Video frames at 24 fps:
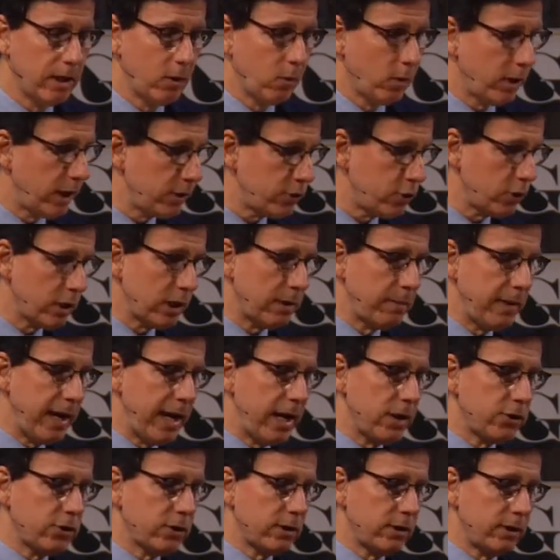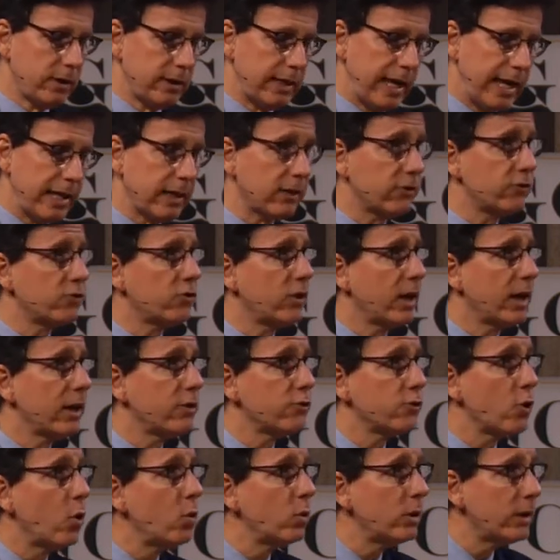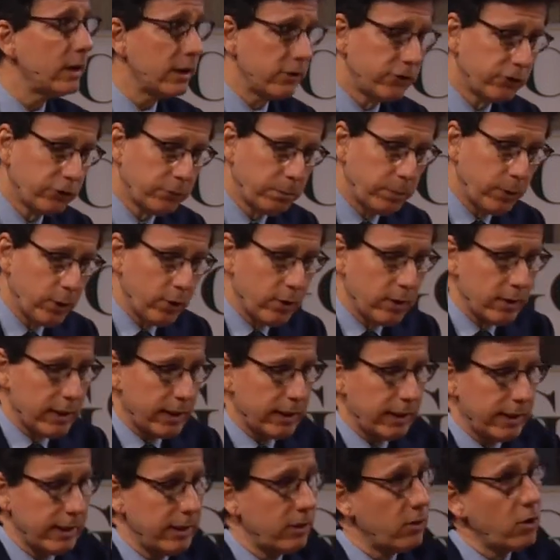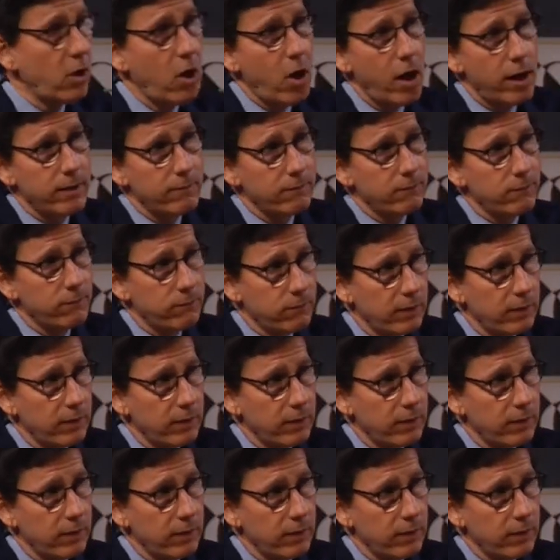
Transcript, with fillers: Well, as you can imagine, that exchange only spurred Khalil on,